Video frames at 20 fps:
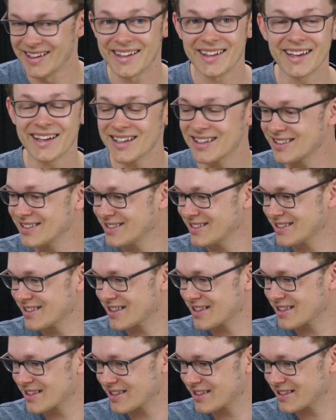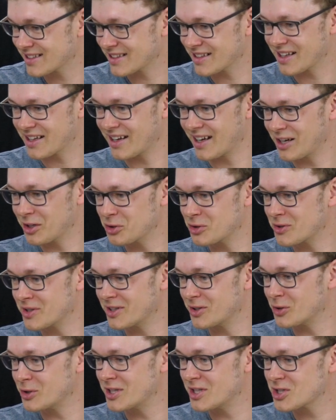Yeah. Hello to
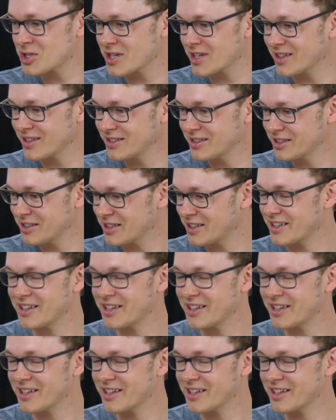Indonesia.